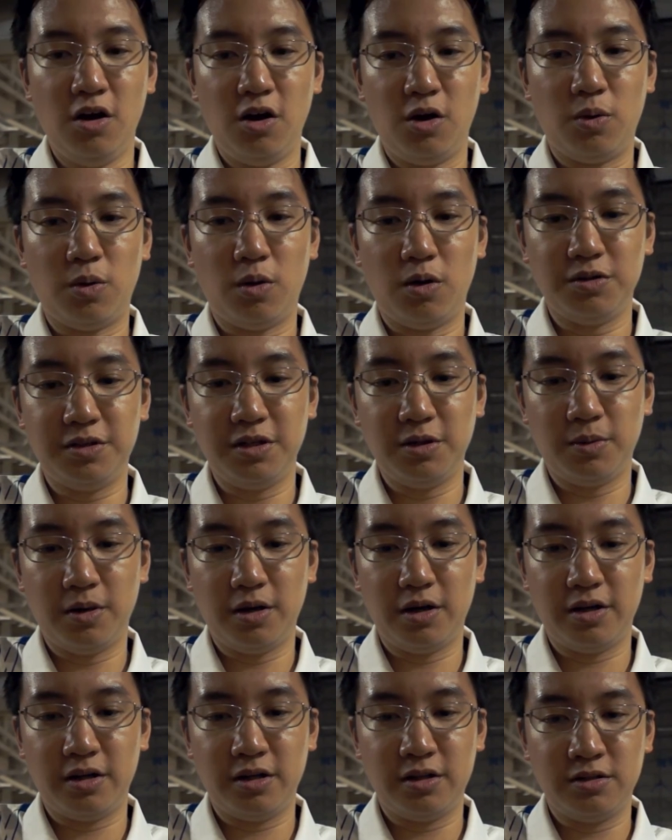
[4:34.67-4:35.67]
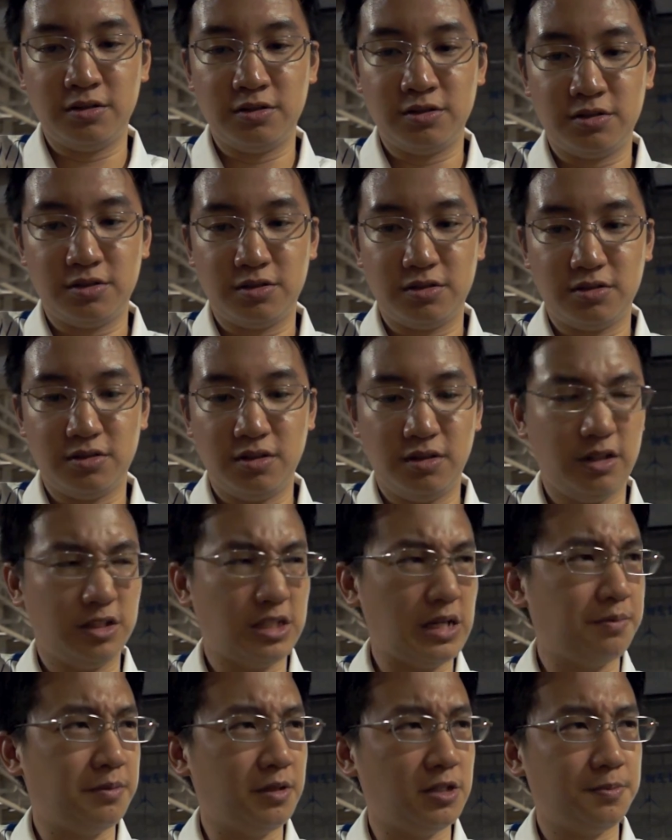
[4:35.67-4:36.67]
Quality-wise, the
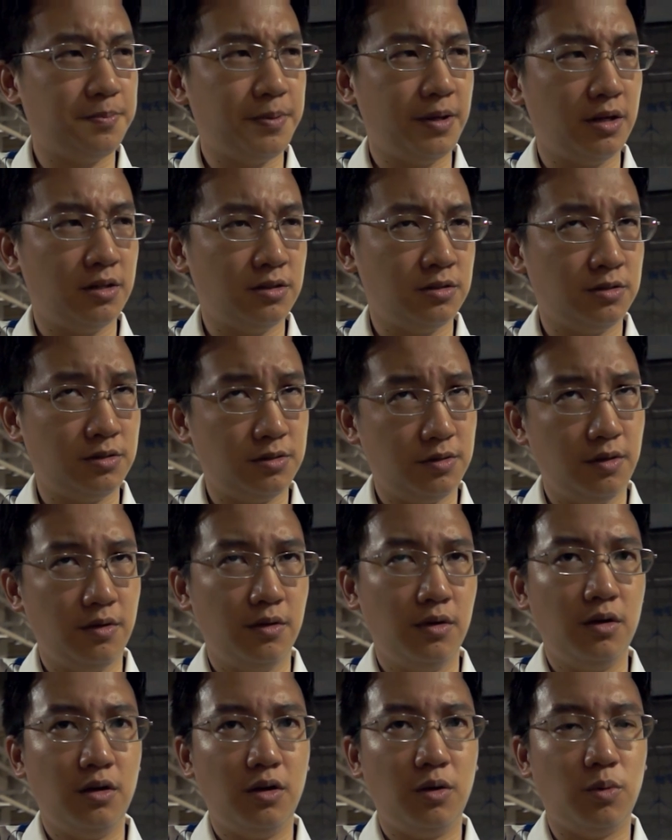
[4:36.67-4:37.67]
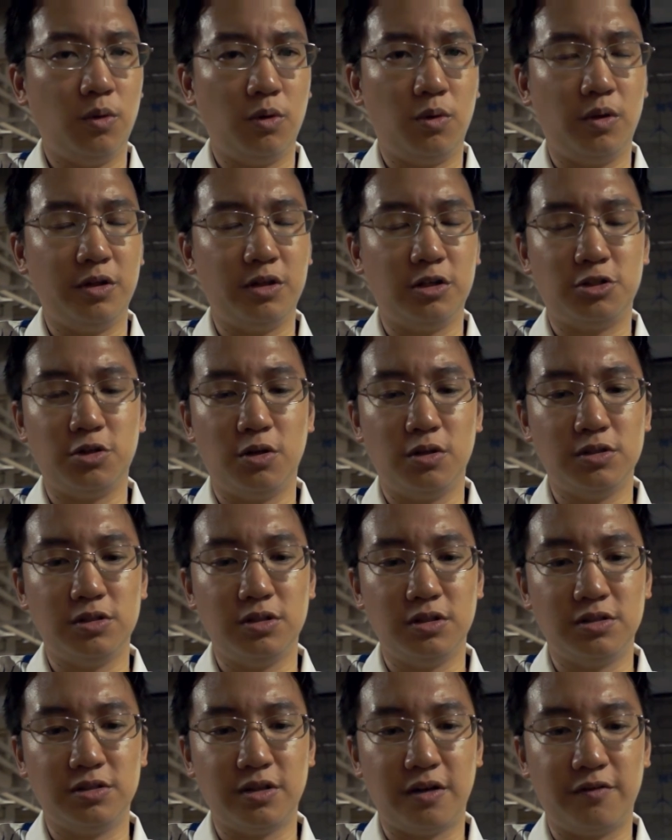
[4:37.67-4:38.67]
Japanese pens, quality control
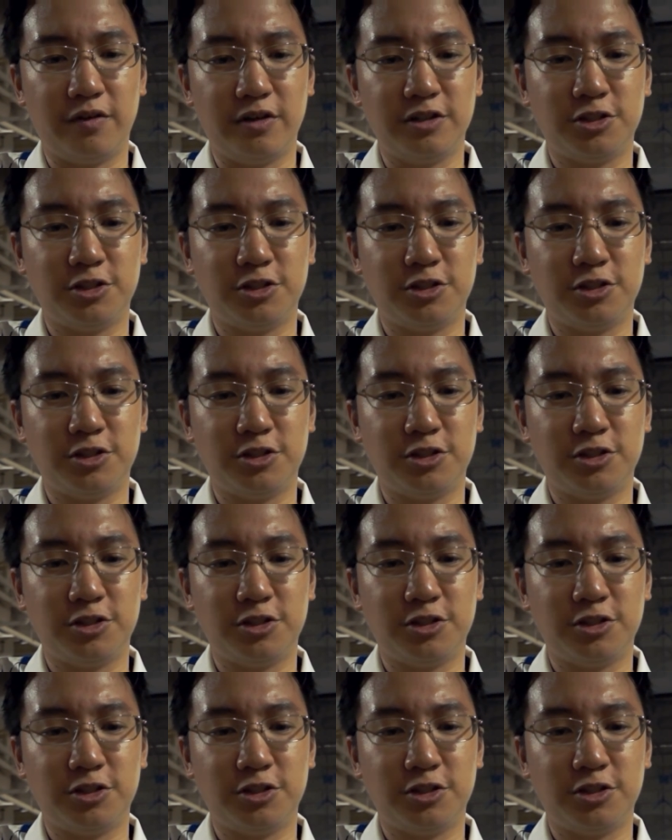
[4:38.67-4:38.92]
is like very